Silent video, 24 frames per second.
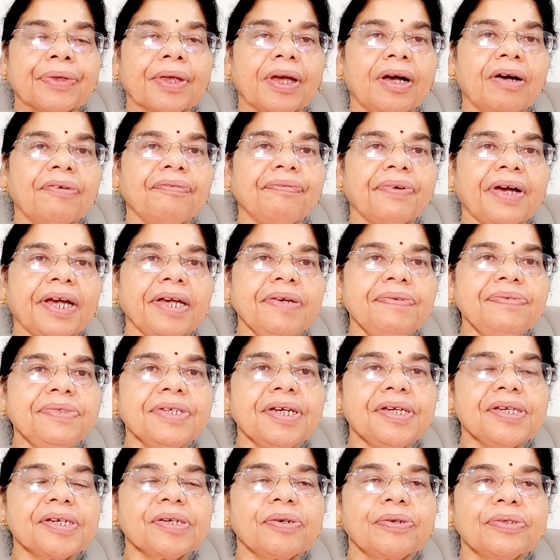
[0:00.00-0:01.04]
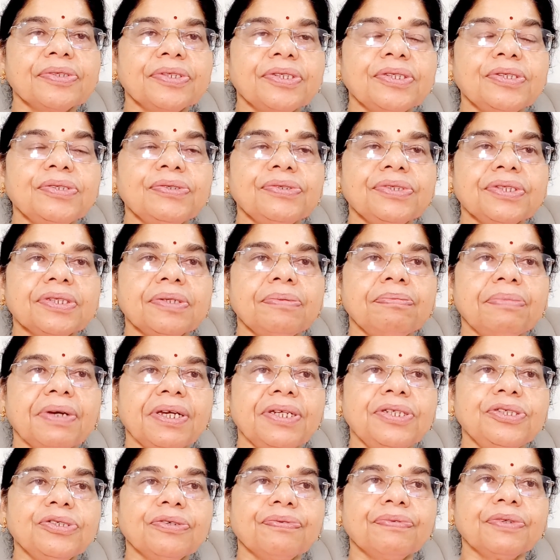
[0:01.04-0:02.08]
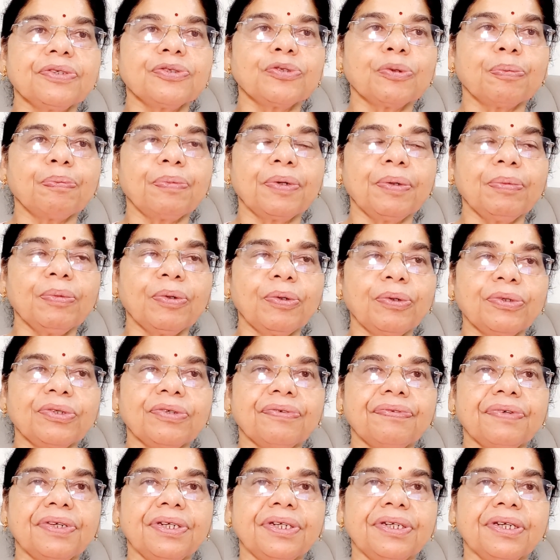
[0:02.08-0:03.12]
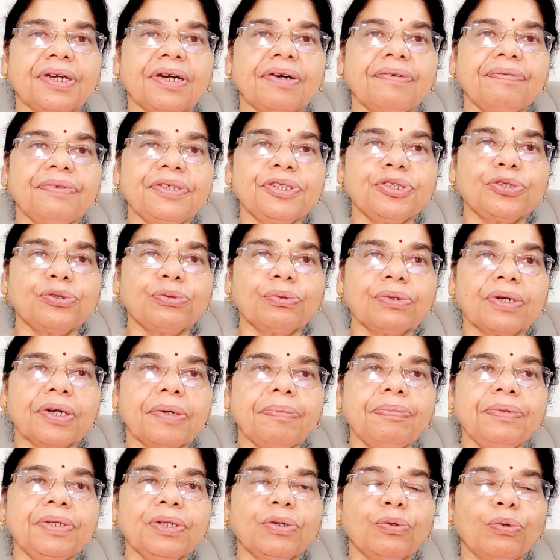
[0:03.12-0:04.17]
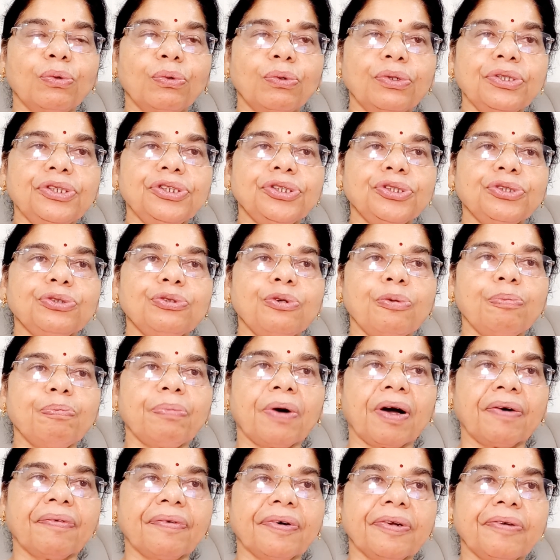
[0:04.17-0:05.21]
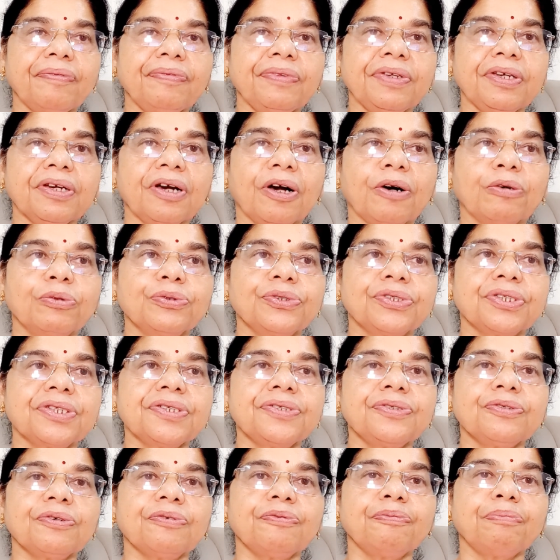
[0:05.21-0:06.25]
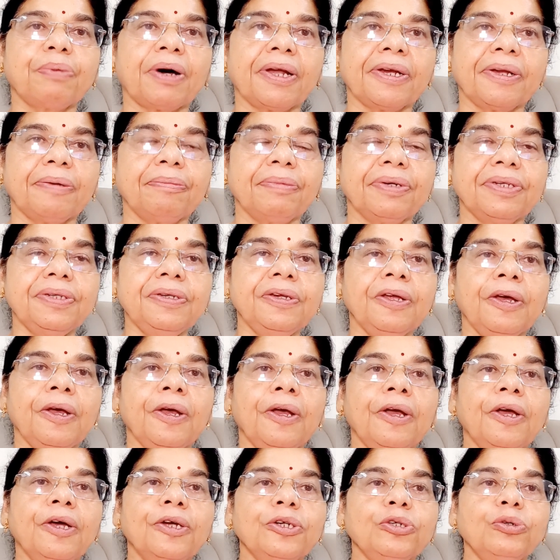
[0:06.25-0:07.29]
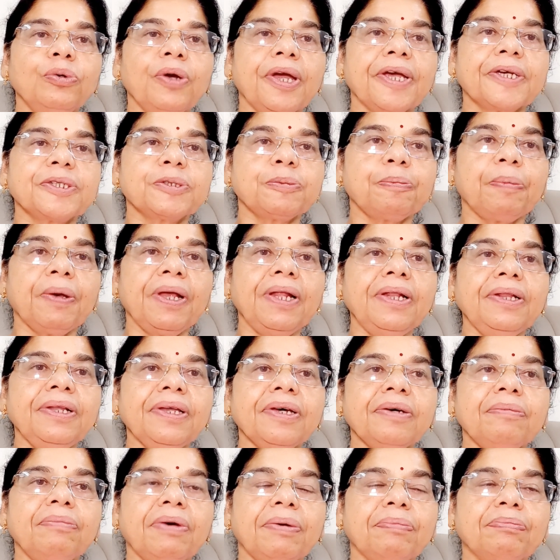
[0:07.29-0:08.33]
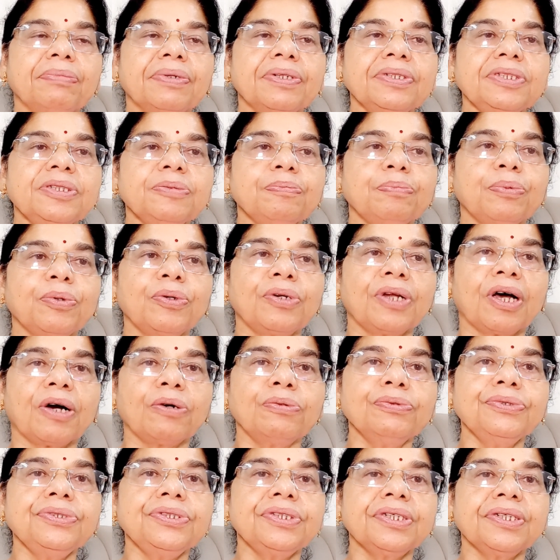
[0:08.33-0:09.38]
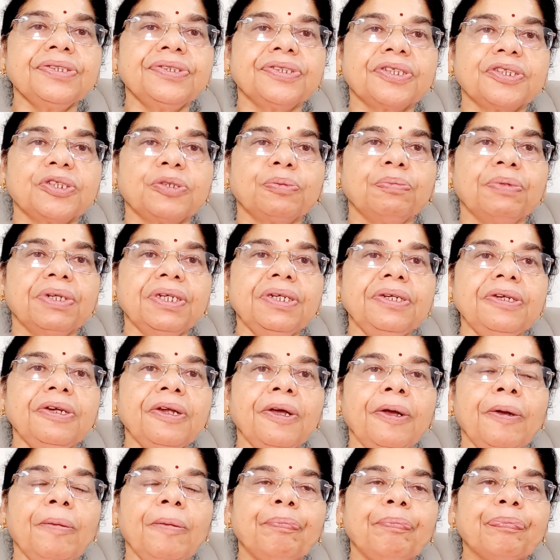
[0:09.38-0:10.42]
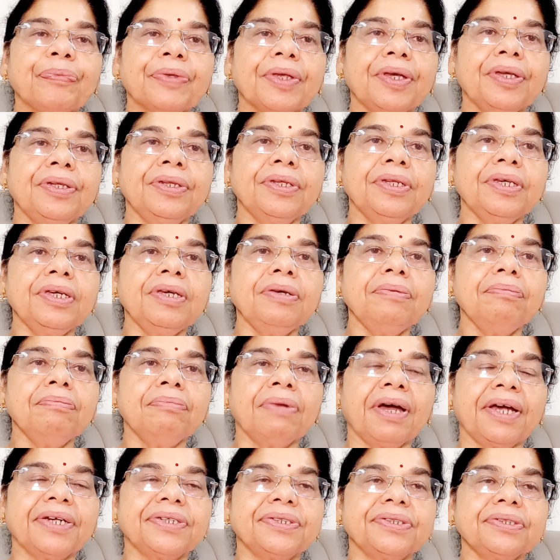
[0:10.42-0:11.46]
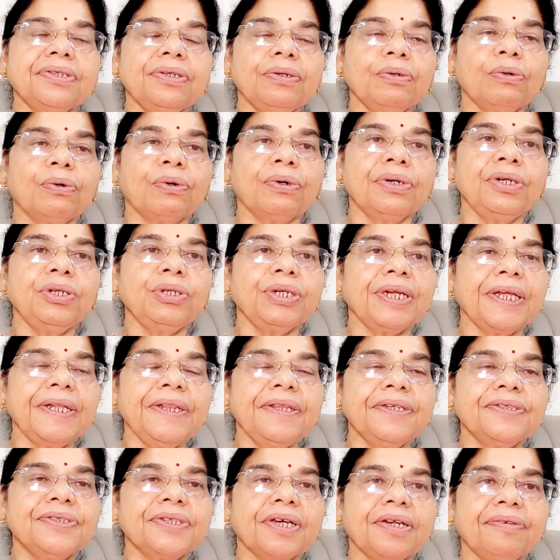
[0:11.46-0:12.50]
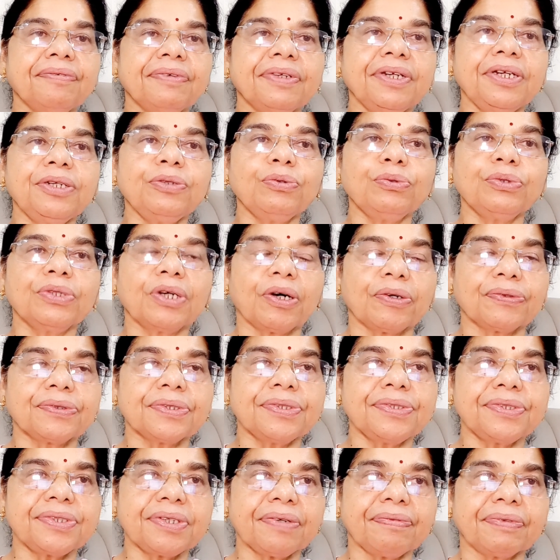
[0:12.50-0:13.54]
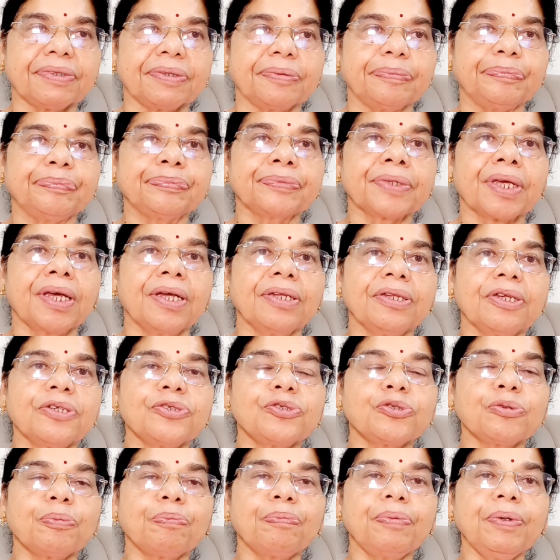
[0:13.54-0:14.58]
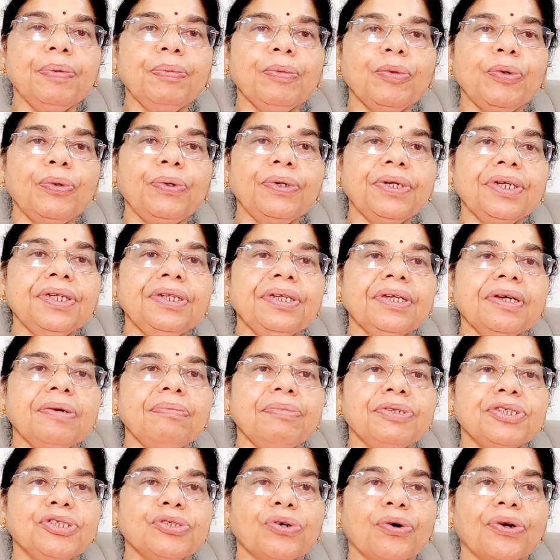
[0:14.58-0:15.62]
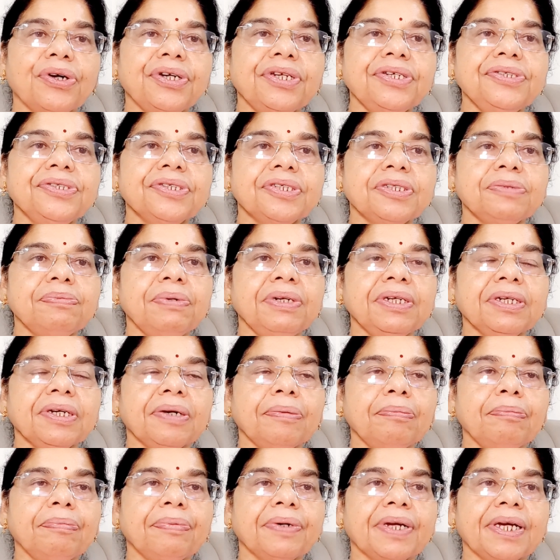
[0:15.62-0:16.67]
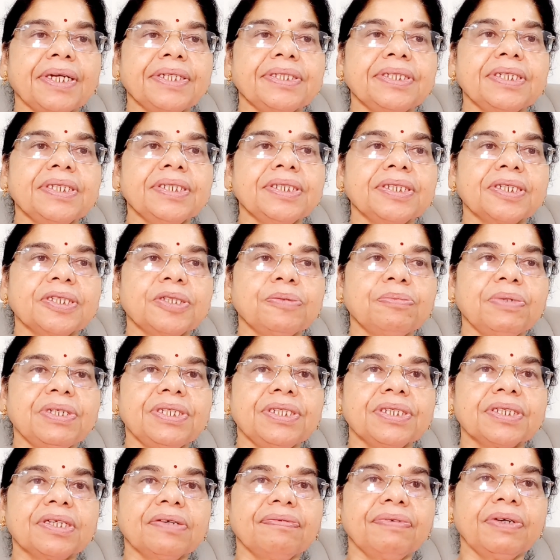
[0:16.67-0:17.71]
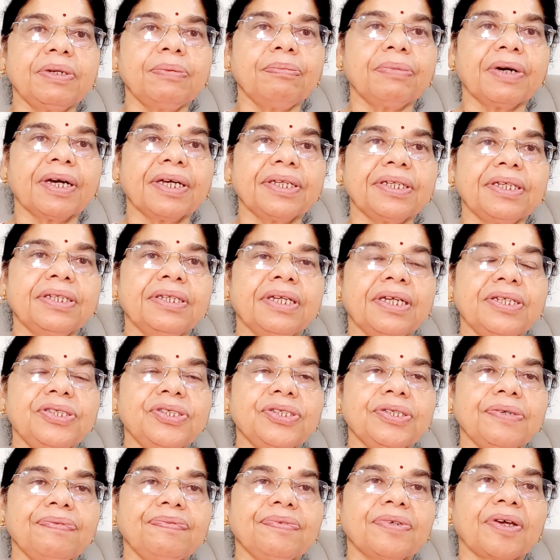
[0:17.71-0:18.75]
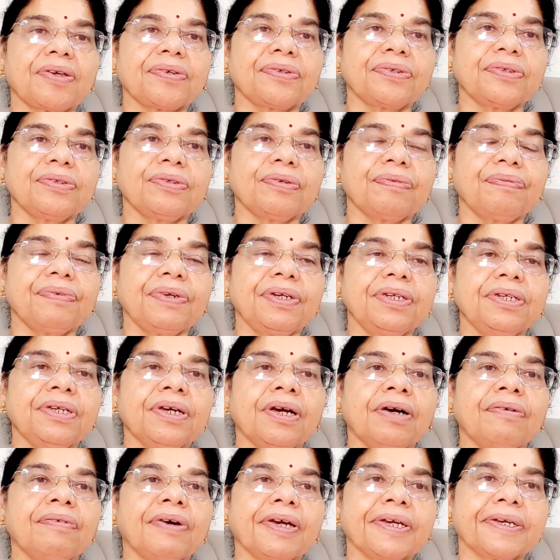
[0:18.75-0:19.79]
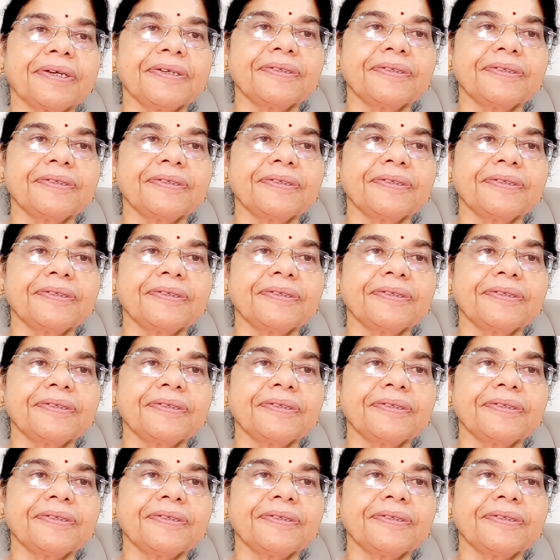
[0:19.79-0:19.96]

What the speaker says: A 5-judge constitution bench of the Supreme Court of India, which took up the core issue of power of the Houses of Parliament to expel their members, pronounced their judgment in the matter on 10th January 2007. The Supreme Court, in their majority judgment comprising judgments given by the then Chief Justice of India, Y.K.